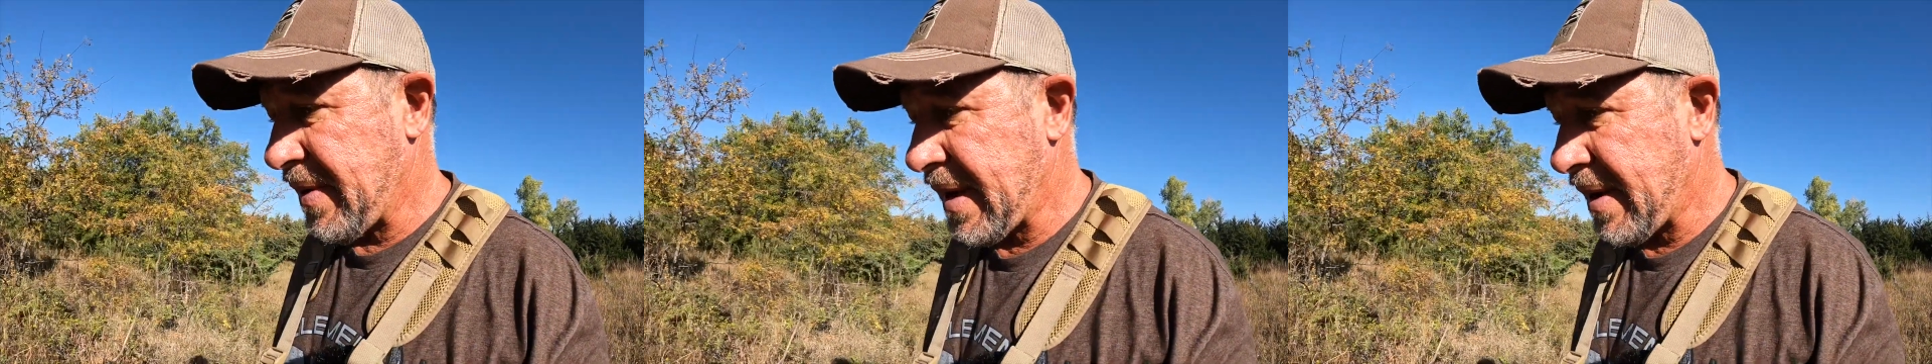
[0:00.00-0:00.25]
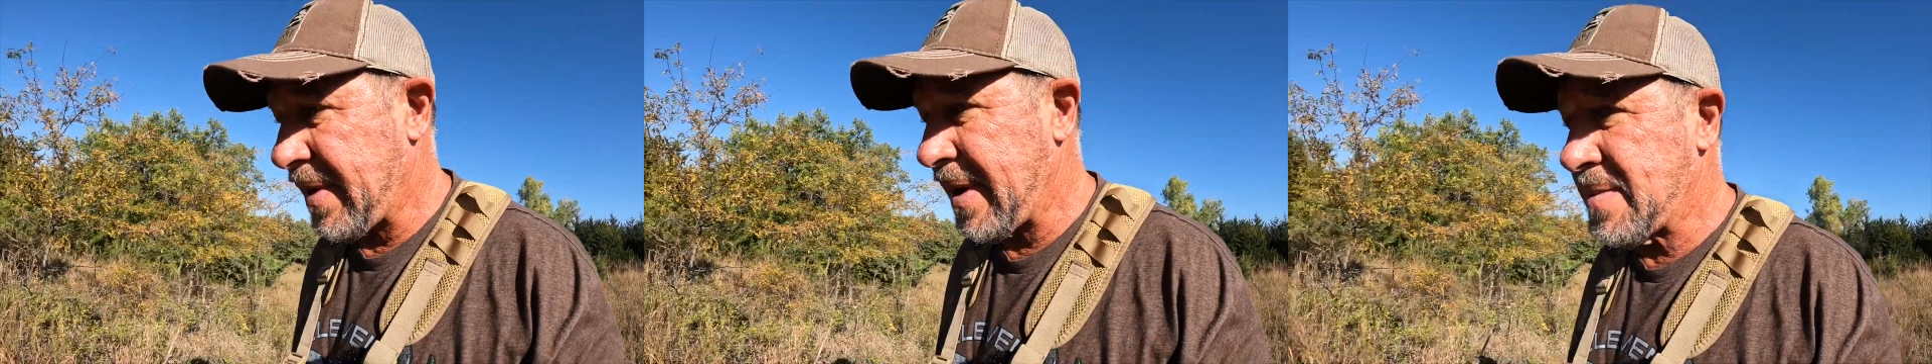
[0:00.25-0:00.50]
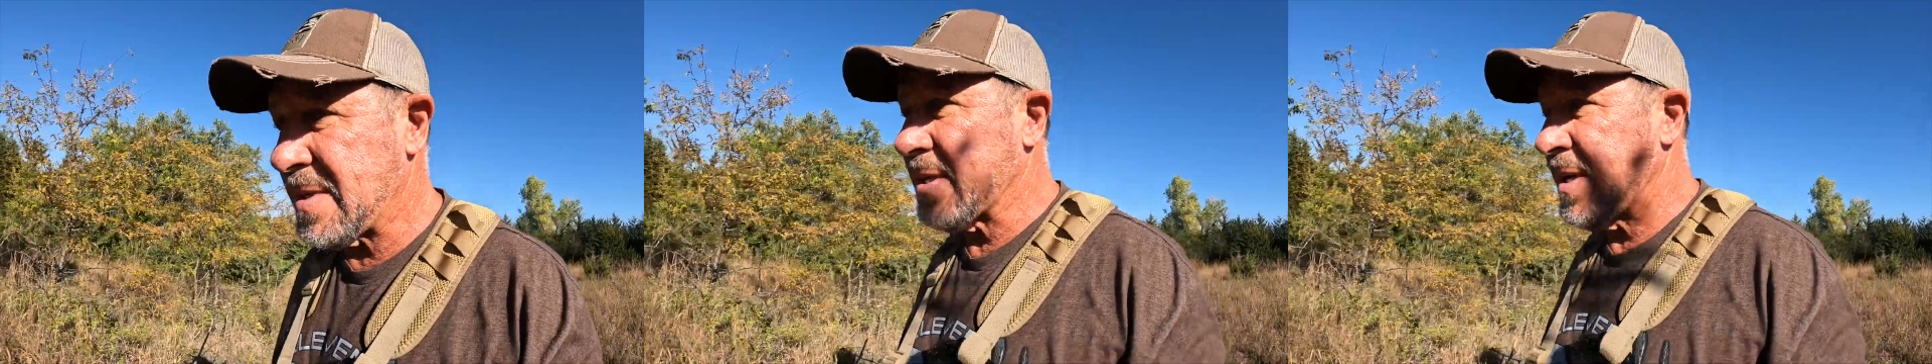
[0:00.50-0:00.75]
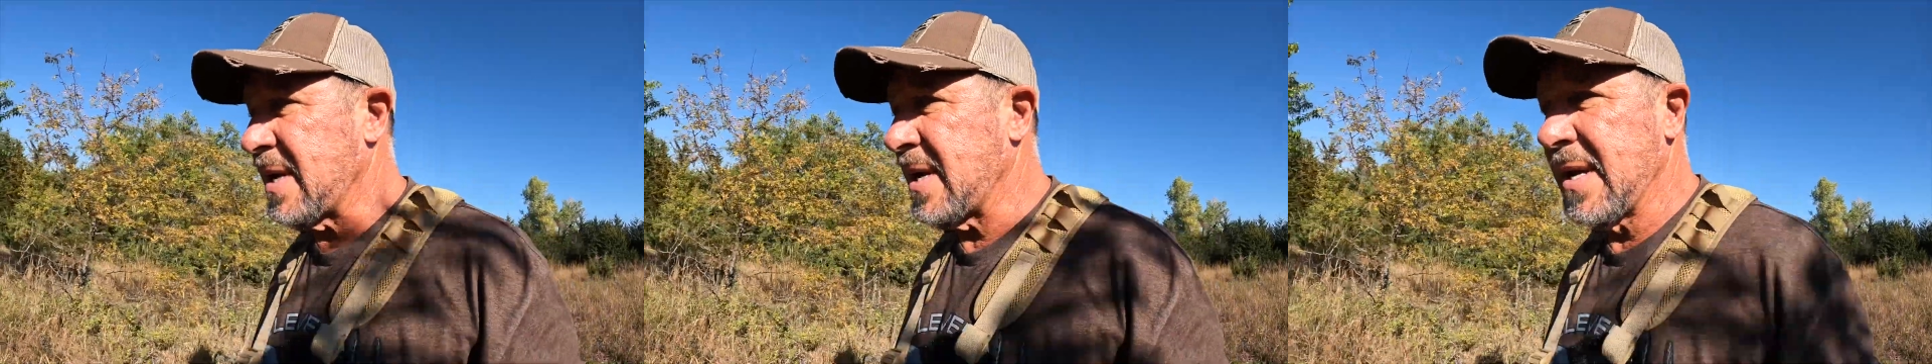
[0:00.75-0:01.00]
that way. I'm
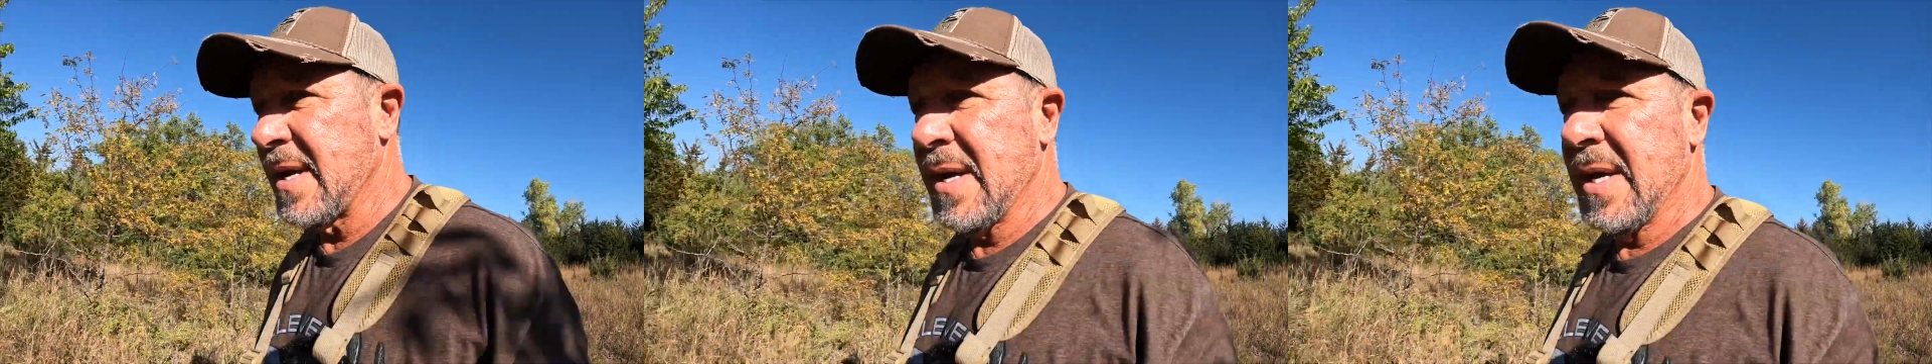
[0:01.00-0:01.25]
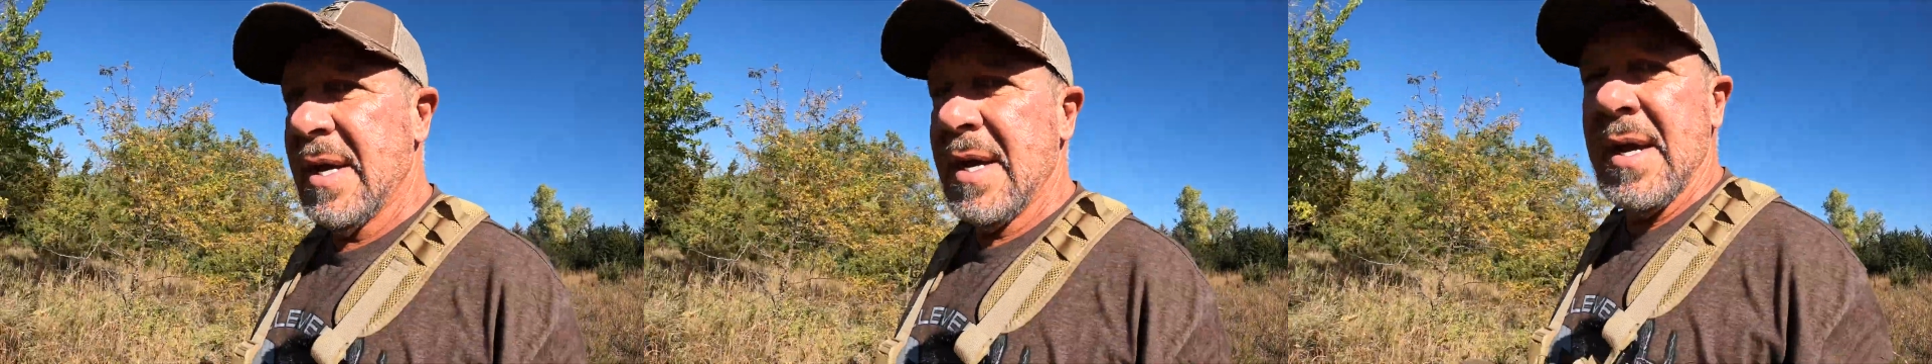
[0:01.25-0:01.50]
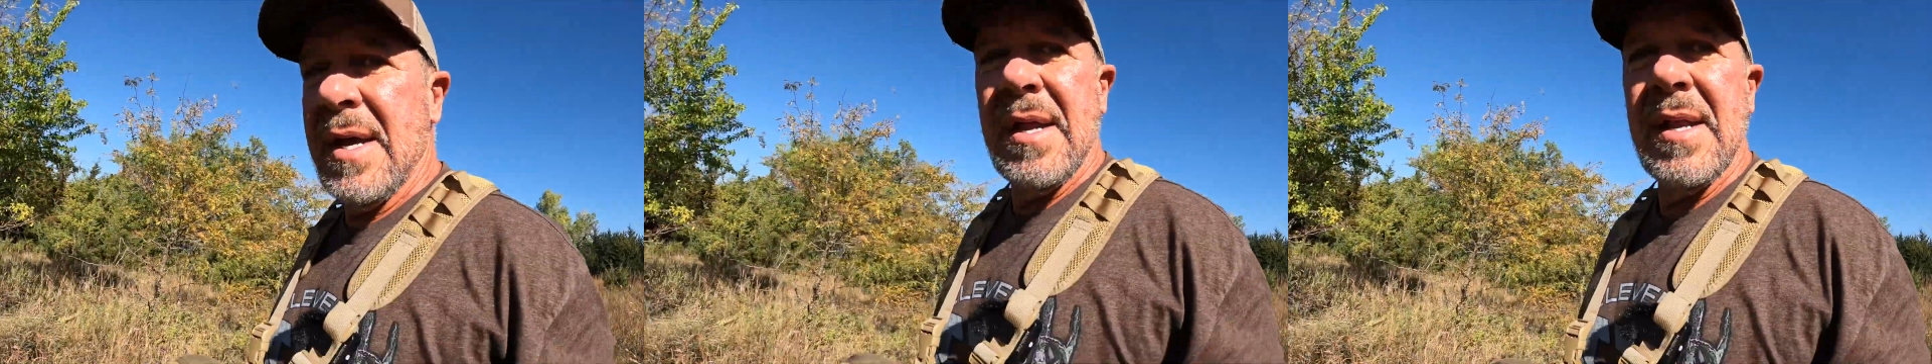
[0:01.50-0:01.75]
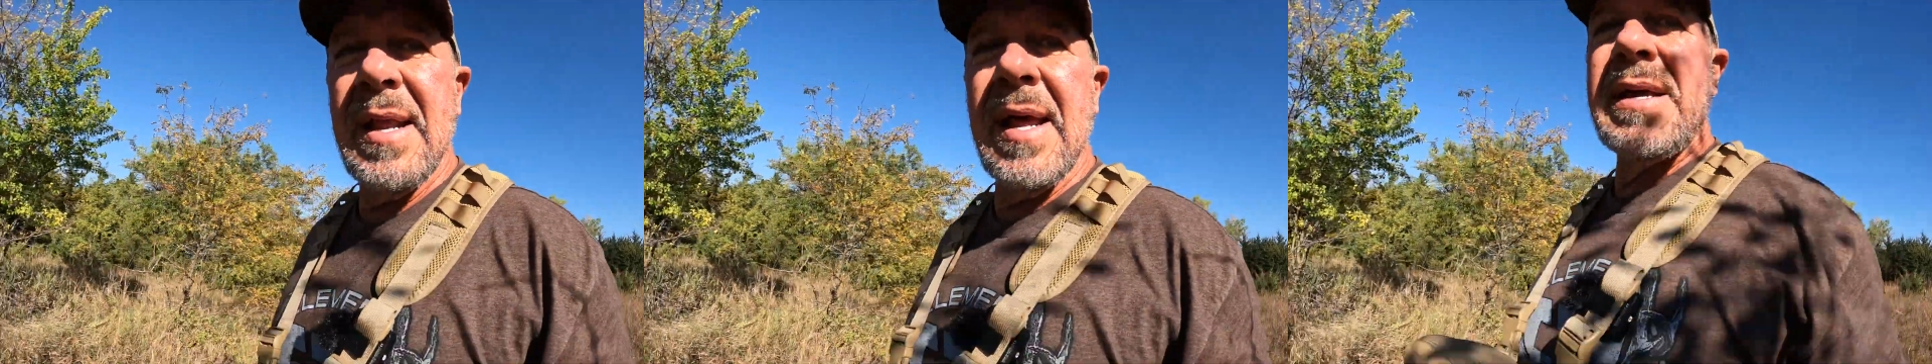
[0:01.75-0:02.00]
just gonna
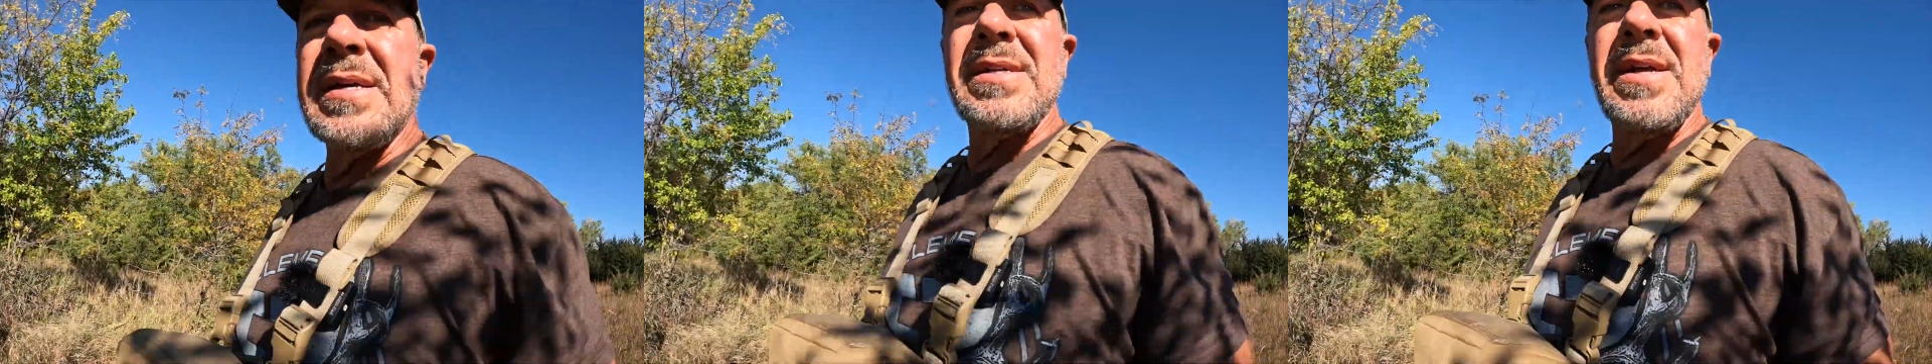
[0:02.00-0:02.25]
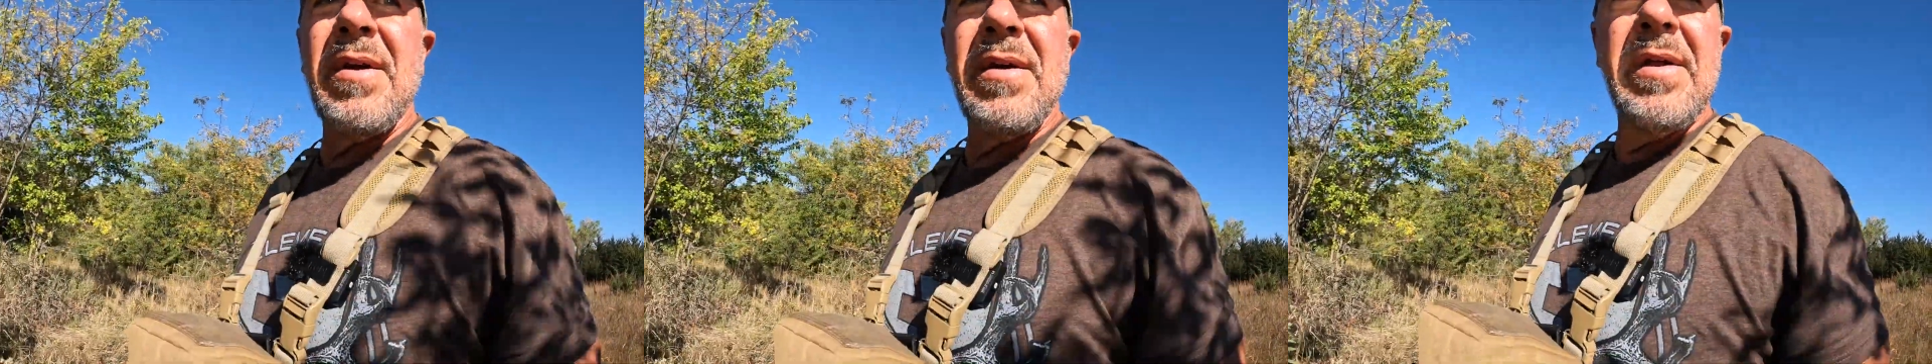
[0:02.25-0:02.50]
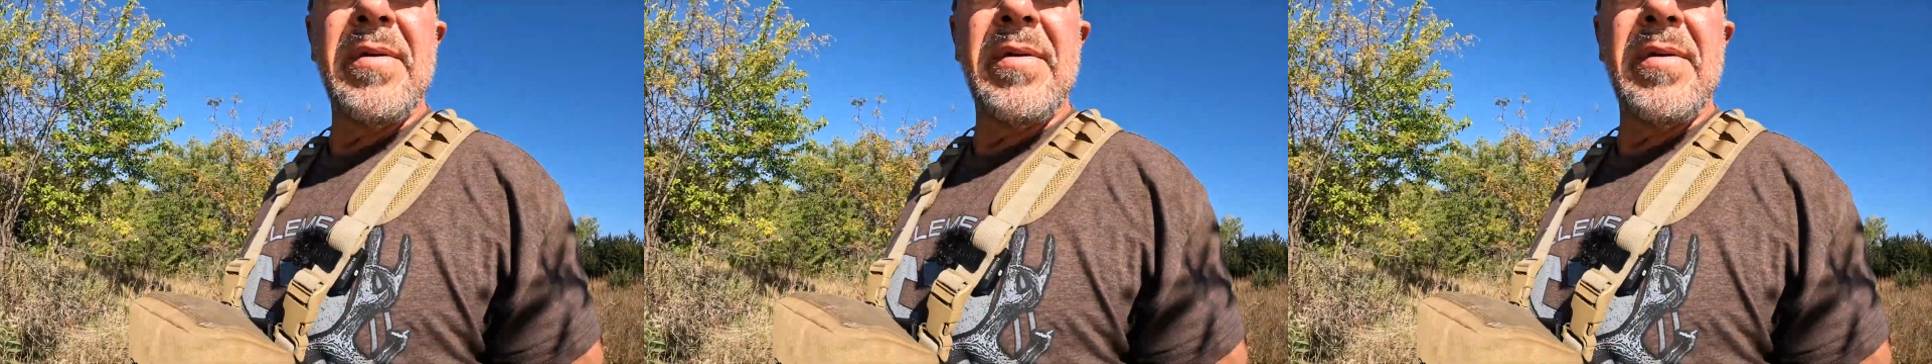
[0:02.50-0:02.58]
take a scurry